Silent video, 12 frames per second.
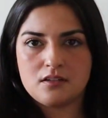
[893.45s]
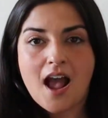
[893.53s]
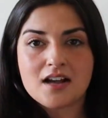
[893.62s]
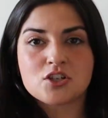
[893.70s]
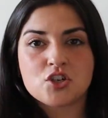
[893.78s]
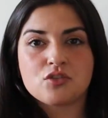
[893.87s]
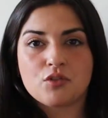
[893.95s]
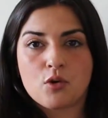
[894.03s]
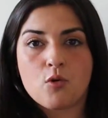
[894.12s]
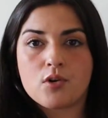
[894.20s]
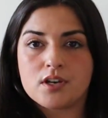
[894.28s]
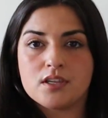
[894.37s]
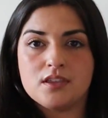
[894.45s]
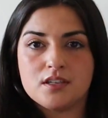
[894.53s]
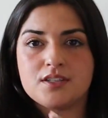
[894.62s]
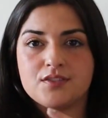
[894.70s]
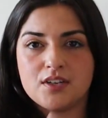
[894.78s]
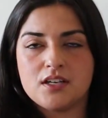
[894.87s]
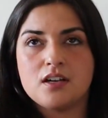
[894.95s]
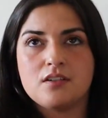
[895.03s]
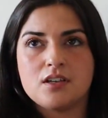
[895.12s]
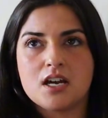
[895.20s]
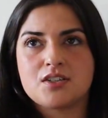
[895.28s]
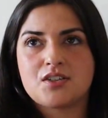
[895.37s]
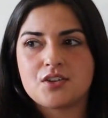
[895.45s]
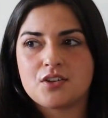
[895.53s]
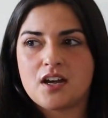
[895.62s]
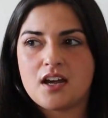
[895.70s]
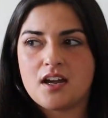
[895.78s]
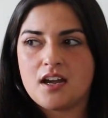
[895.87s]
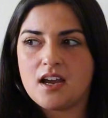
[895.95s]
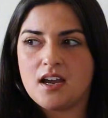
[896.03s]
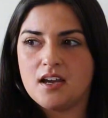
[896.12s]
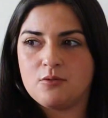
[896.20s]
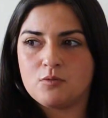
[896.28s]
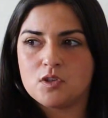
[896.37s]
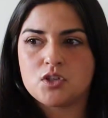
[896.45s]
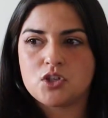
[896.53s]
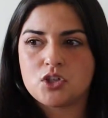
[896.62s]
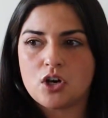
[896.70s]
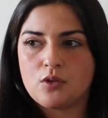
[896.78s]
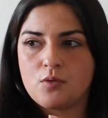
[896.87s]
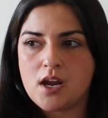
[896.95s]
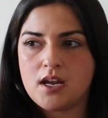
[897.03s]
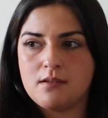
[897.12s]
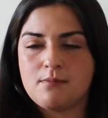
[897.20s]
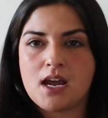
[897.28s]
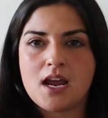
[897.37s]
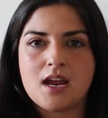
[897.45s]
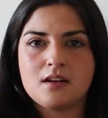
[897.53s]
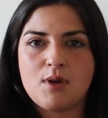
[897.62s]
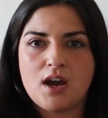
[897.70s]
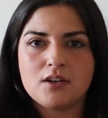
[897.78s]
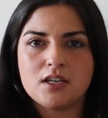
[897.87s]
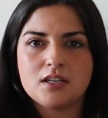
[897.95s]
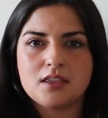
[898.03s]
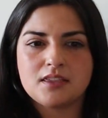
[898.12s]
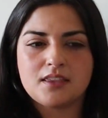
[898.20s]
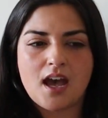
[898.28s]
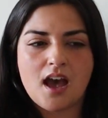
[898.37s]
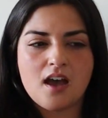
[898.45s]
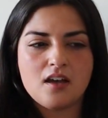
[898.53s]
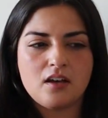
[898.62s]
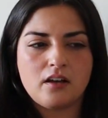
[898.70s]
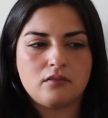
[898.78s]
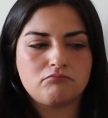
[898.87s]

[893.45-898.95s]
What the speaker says: I actually recorded this video yesterday and was so in my head about it that